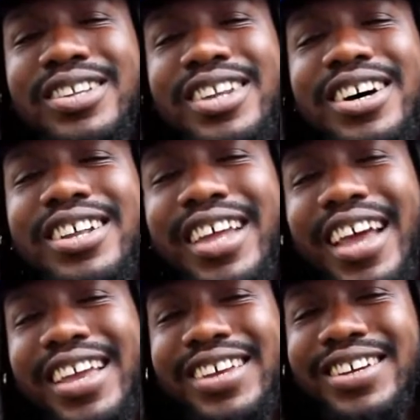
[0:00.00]
The other
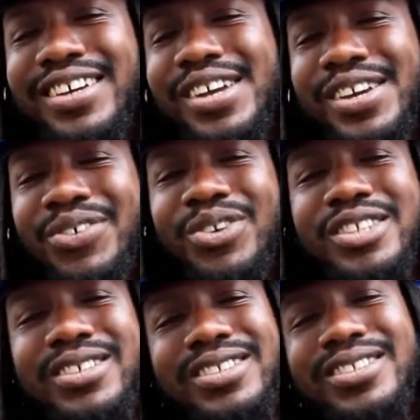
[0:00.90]
A
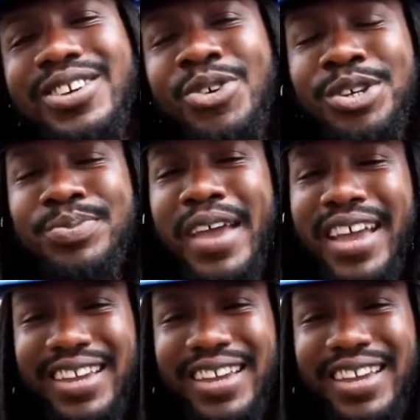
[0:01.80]
with Chris Mac,